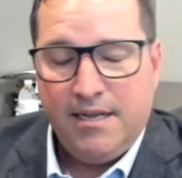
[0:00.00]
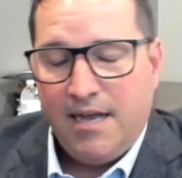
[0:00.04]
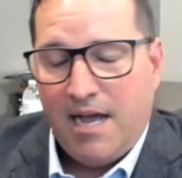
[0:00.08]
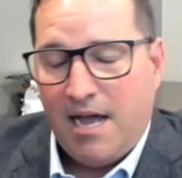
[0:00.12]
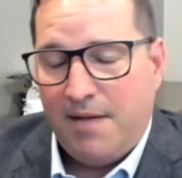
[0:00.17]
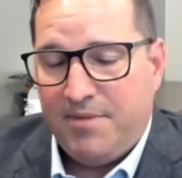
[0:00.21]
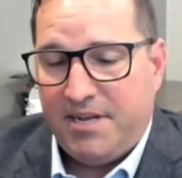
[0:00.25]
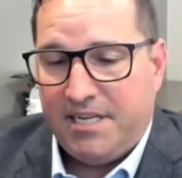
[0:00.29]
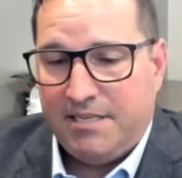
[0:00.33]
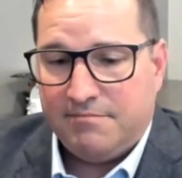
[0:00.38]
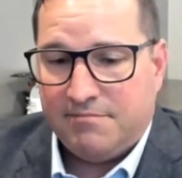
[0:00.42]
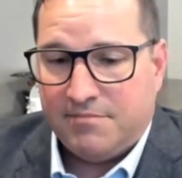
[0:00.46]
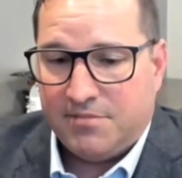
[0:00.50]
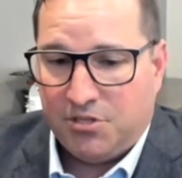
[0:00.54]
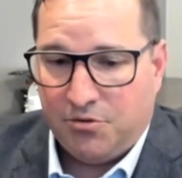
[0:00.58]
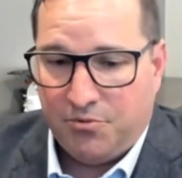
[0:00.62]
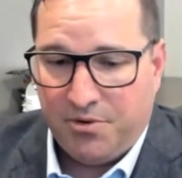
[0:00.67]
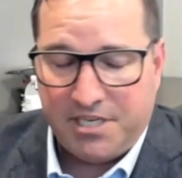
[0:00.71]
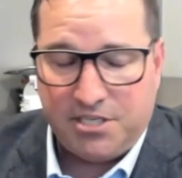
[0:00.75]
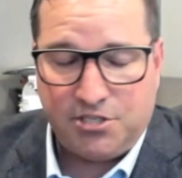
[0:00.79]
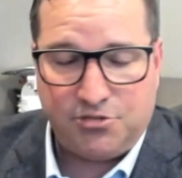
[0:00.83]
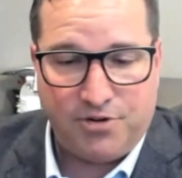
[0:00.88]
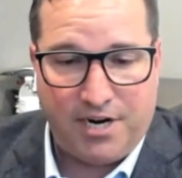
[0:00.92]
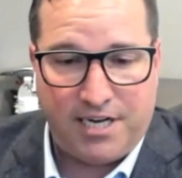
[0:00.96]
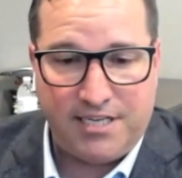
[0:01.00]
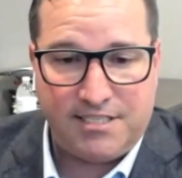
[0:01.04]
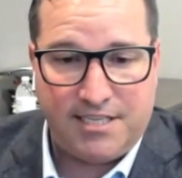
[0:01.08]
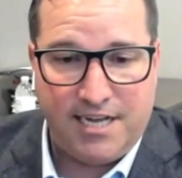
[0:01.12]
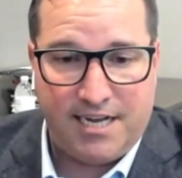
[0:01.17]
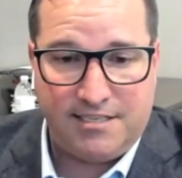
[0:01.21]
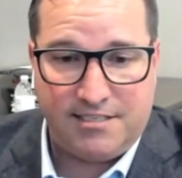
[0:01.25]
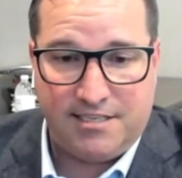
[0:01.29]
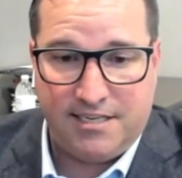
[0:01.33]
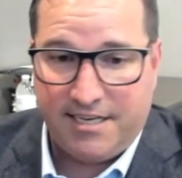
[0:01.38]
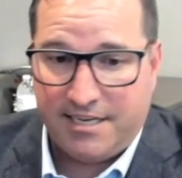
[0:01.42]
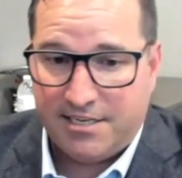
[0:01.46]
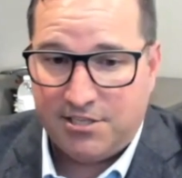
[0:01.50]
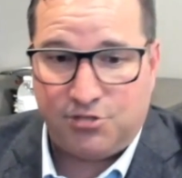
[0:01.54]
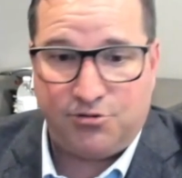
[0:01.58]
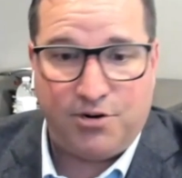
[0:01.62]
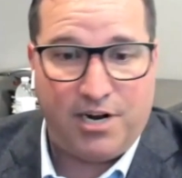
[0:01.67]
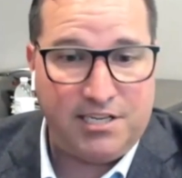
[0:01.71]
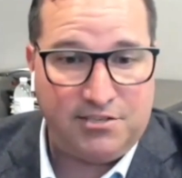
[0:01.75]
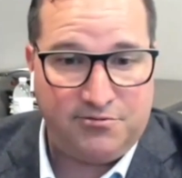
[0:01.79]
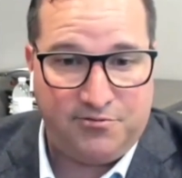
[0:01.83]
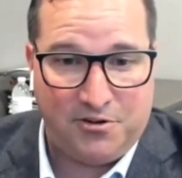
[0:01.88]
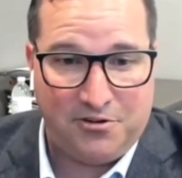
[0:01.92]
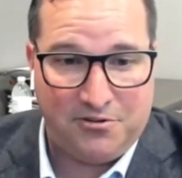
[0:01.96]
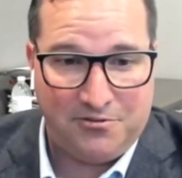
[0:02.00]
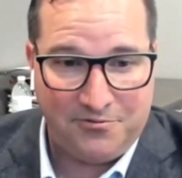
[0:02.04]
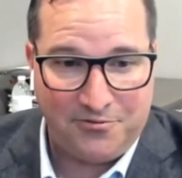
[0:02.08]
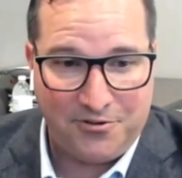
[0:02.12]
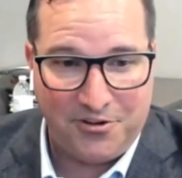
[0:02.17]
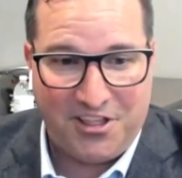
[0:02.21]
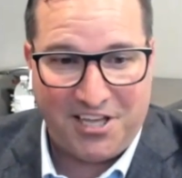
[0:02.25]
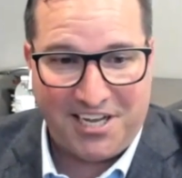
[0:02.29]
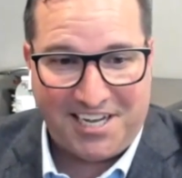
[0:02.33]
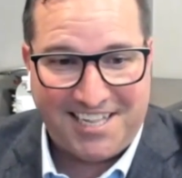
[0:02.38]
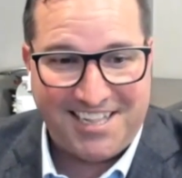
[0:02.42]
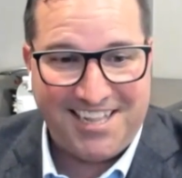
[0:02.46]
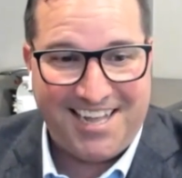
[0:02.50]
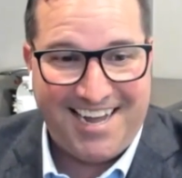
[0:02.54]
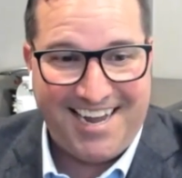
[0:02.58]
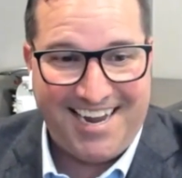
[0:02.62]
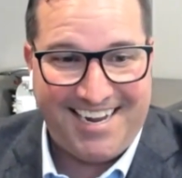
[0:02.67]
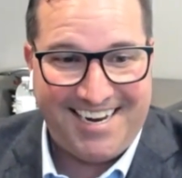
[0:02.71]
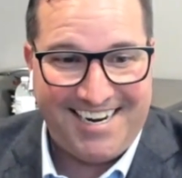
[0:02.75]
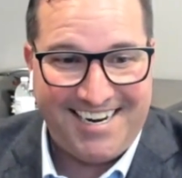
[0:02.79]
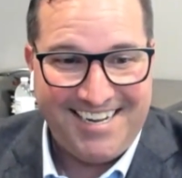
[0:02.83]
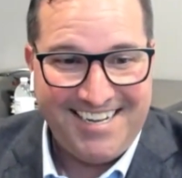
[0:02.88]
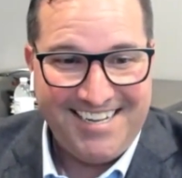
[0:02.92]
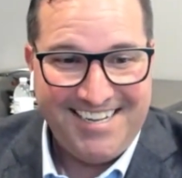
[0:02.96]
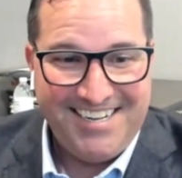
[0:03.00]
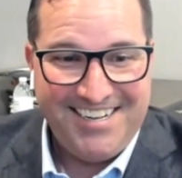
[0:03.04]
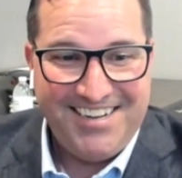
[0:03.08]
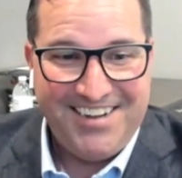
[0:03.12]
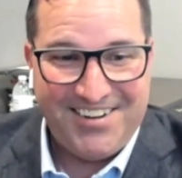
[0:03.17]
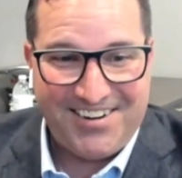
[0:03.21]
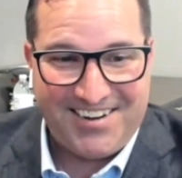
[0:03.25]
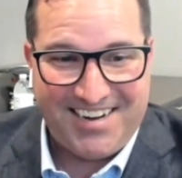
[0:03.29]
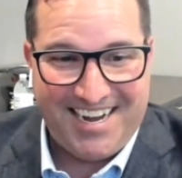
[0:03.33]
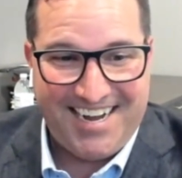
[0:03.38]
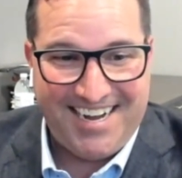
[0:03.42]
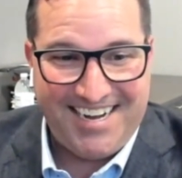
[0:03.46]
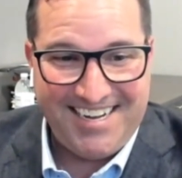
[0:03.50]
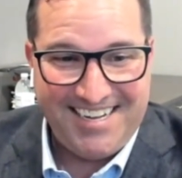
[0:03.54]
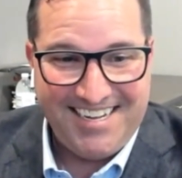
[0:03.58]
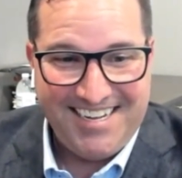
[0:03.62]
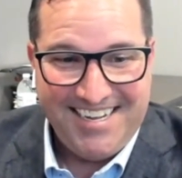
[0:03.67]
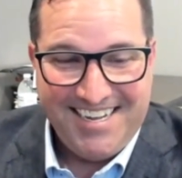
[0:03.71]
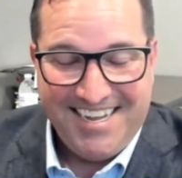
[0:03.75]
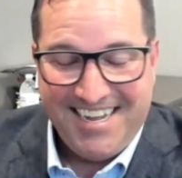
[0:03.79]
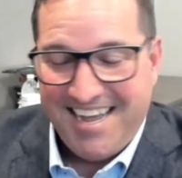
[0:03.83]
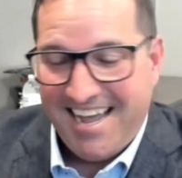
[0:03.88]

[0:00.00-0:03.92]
I mean, doing stress testing is stressful for the client, okay?